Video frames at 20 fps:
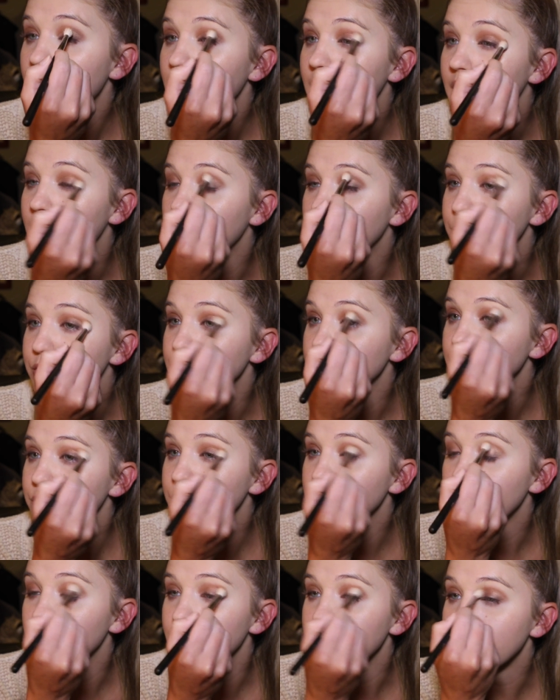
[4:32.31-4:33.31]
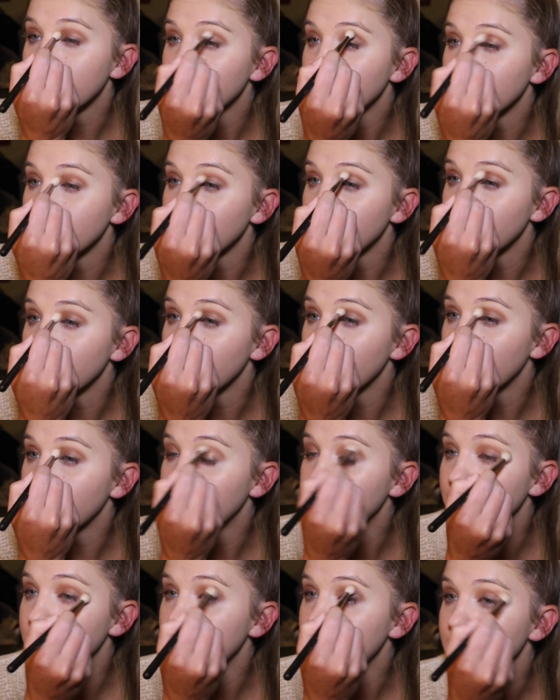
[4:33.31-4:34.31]
and I'm just going to
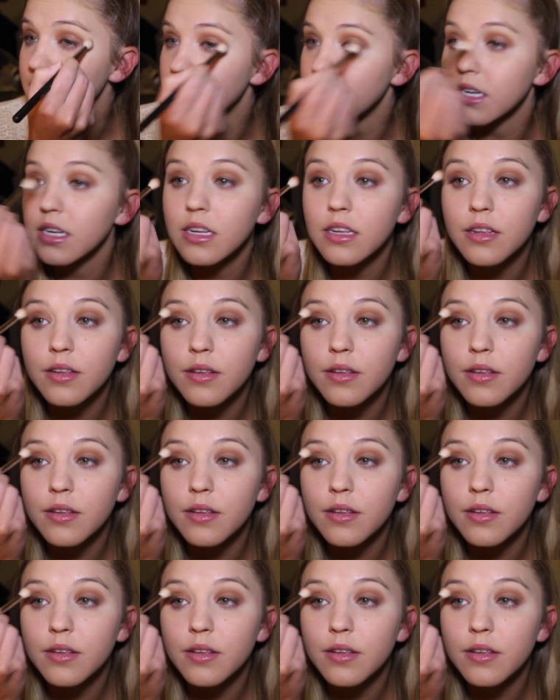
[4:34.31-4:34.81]
blend.